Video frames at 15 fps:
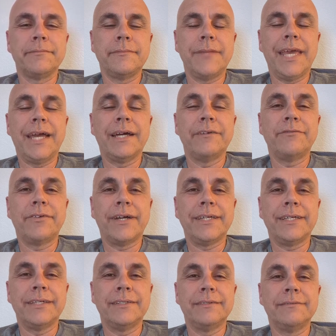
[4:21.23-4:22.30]
yeah, if I
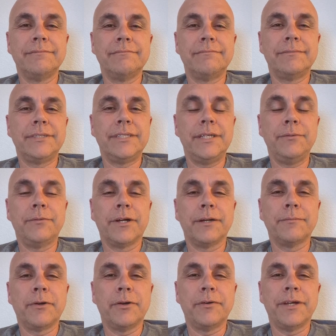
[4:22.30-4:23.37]
can see where
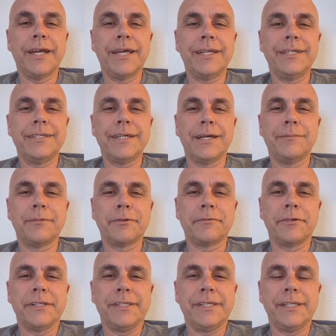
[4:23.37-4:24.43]
I'm going ahead of time, I
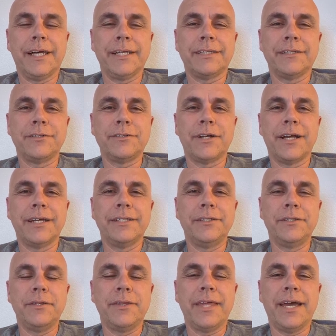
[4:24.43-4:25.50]
really like to try and
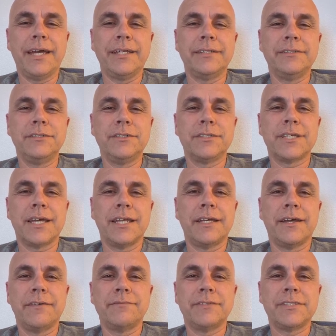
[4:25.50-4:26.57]
do that and just kind of
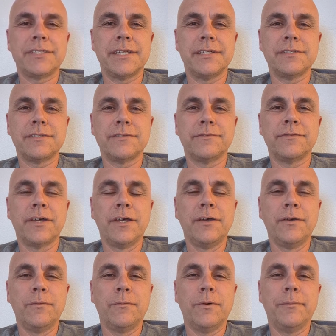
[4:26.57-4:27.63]
have a sense of
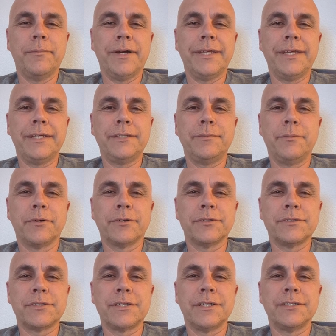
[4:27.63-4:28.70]
what my day tomorrow
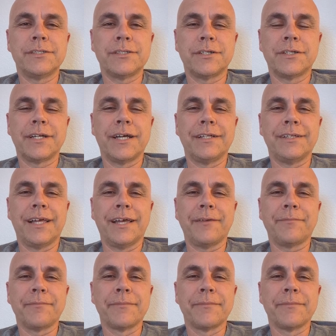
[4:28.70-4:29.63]
is going to start out like.